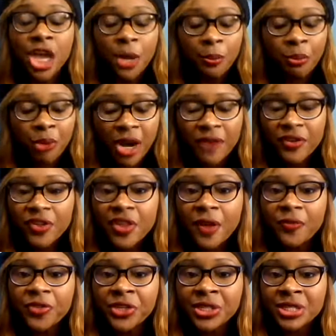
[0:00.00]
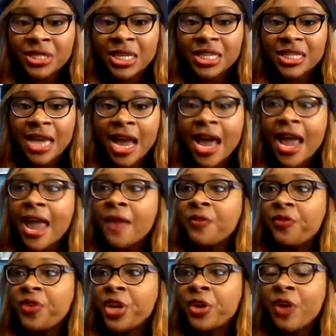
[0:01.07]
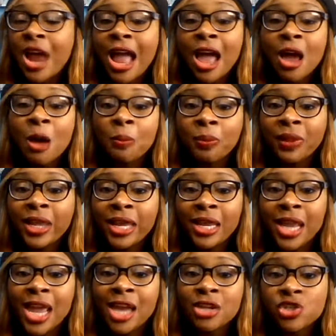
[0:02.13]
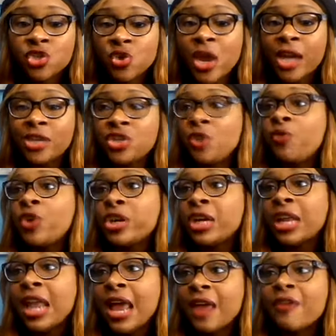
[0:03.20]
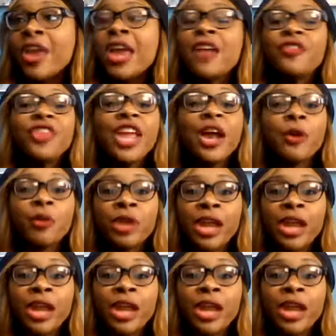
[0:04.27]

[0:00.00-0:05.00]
Brave enough to sit down and figure out a plan and a strategy for your life. Now, when